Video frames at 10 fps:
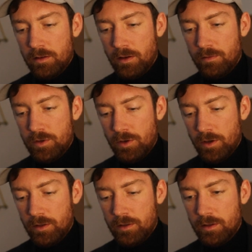of
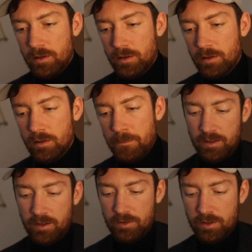choice.
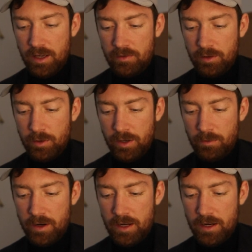And it's kind of a quick
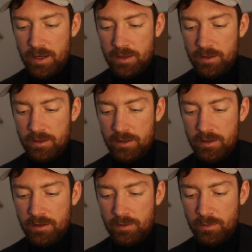read,
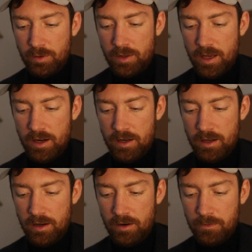put that in
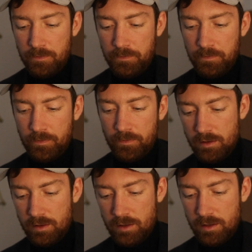here.
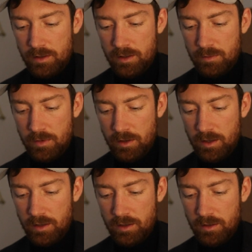This needs to be a
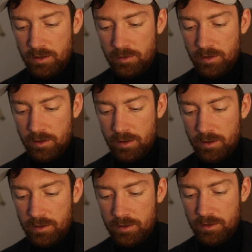little bit
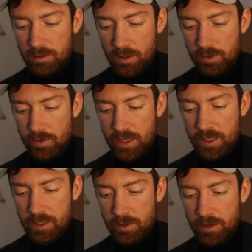longer. So it
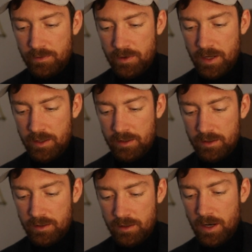takes a bit of
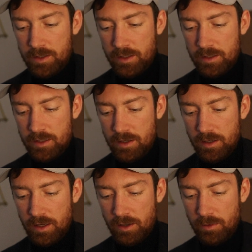finesse, but as you can see, you
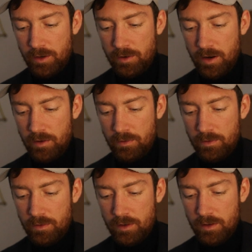can get quite
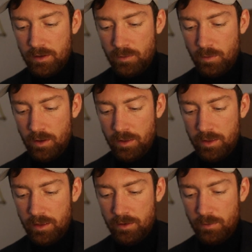creative
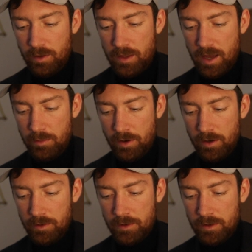with that
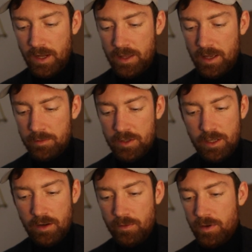part. And then I'm
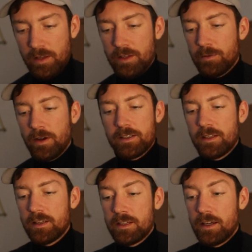just gonna fill in the rest
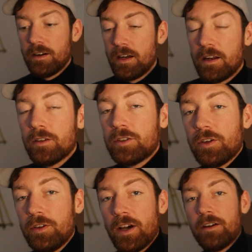of this here, and I'll
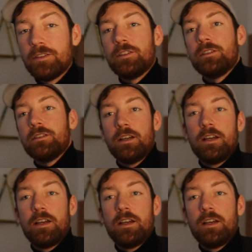show you how to